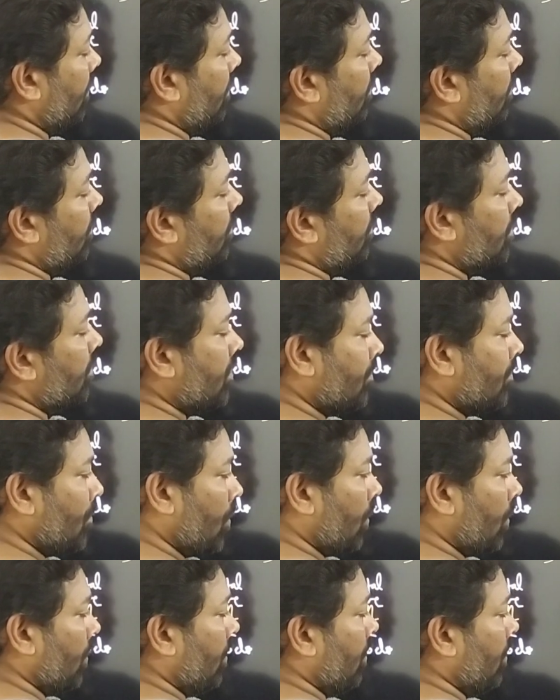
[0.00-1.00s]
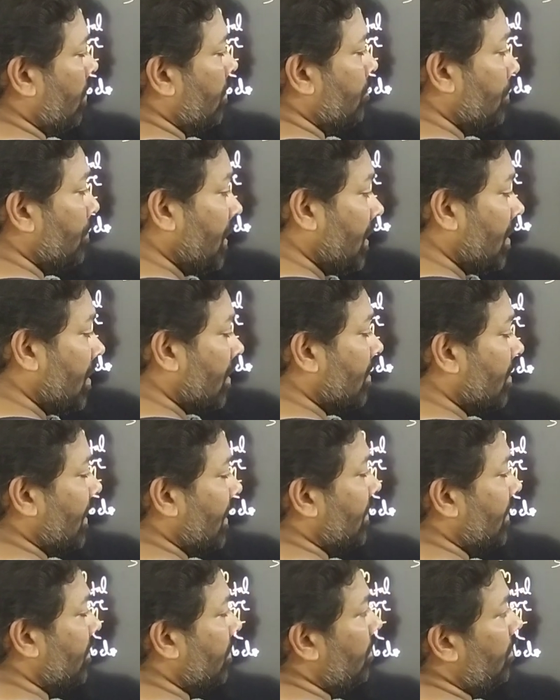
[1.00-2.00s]
small or bigger
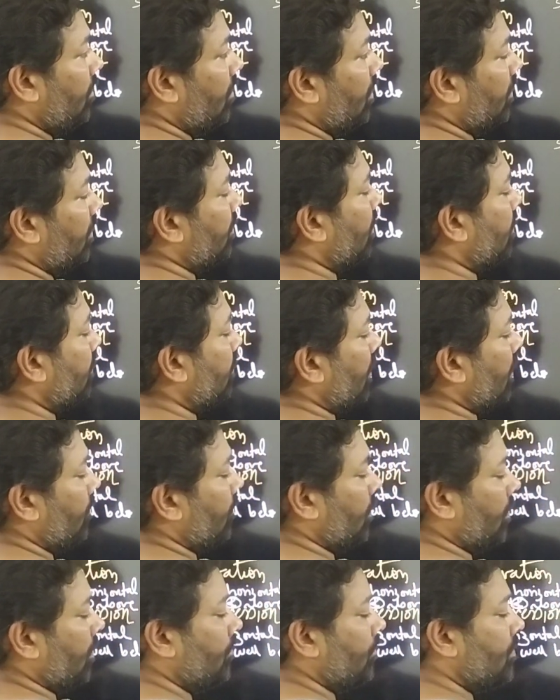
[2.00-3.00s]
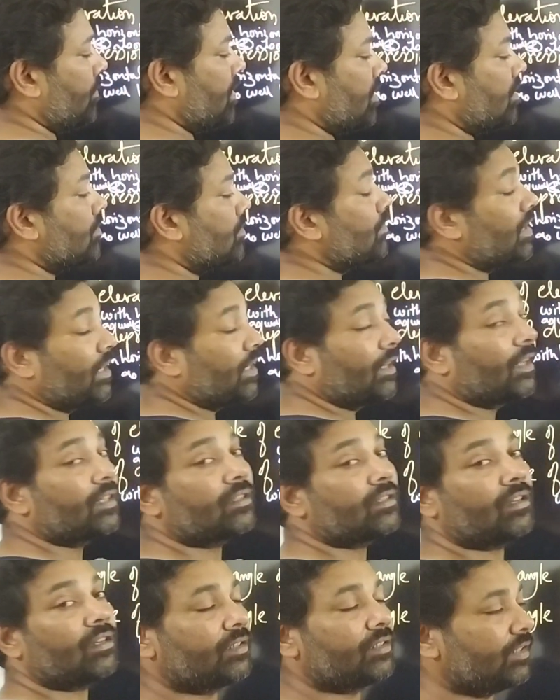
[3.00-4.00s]
than the other tower, which is making a
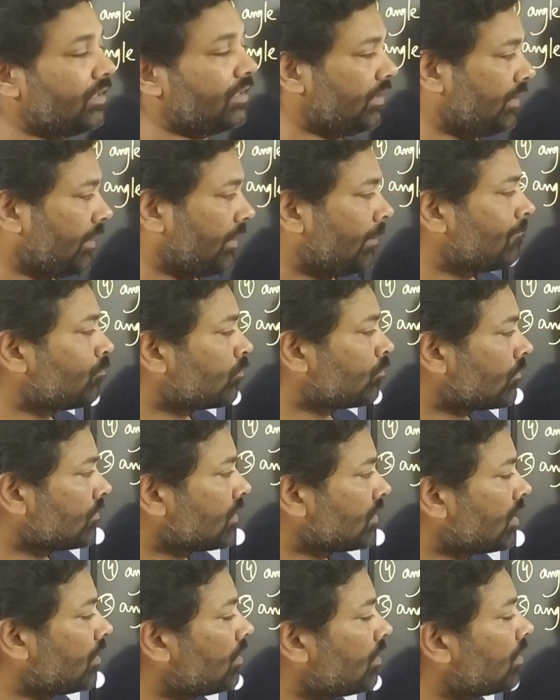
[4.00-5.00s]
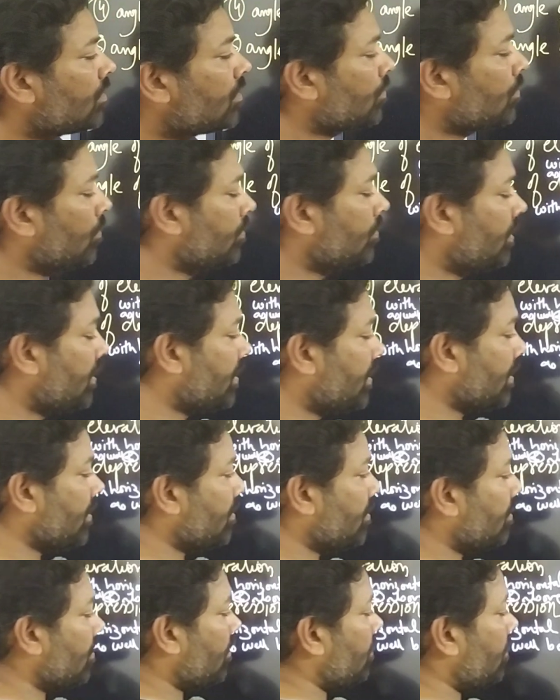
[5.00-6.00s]
30 degree. So this
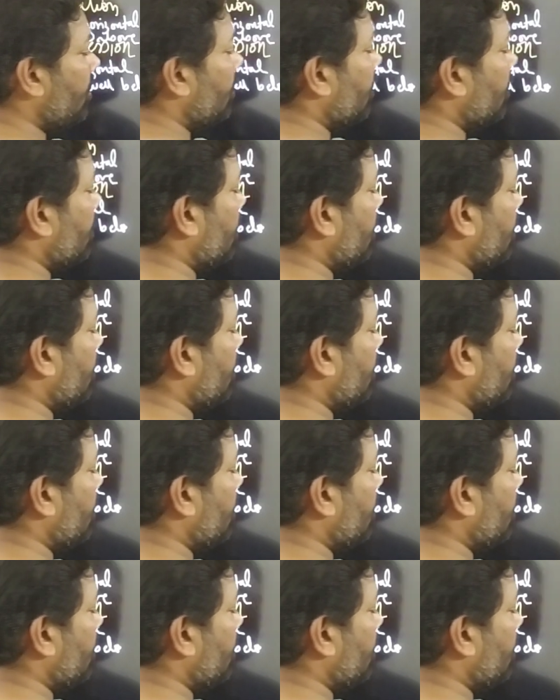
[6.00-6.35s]
is the